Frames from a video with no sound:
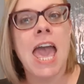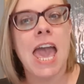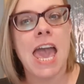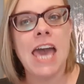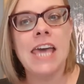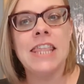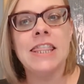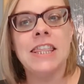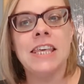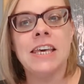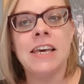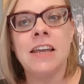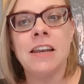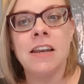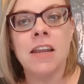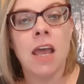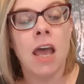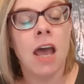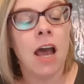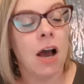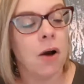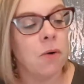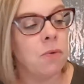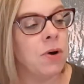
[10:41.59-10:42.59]
And then
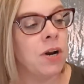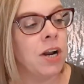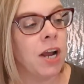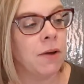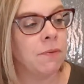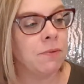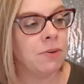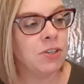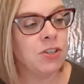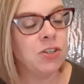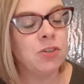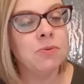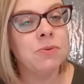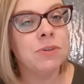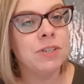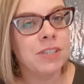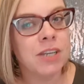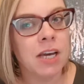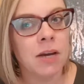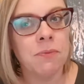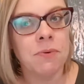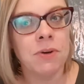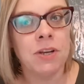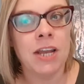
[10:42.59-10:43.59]
what I would do is
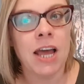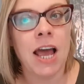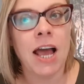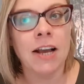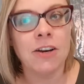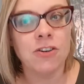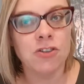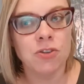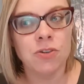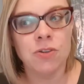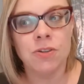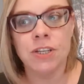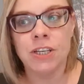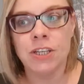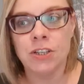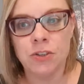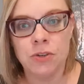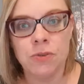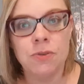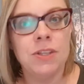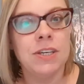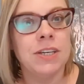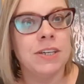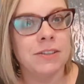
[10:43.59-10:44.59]
I would actually
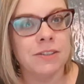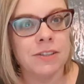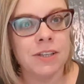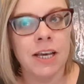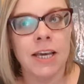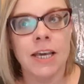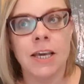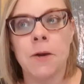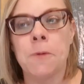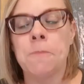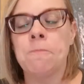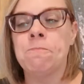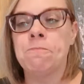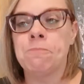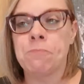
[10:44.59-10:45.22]
do things like,